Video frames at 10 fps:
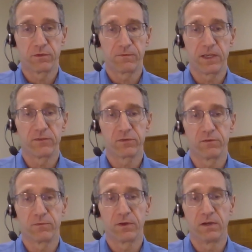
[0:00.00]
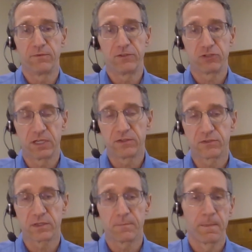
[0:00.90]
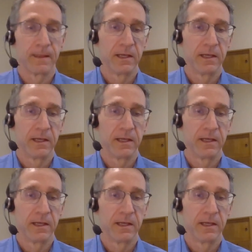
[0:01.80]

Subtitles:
the face of education.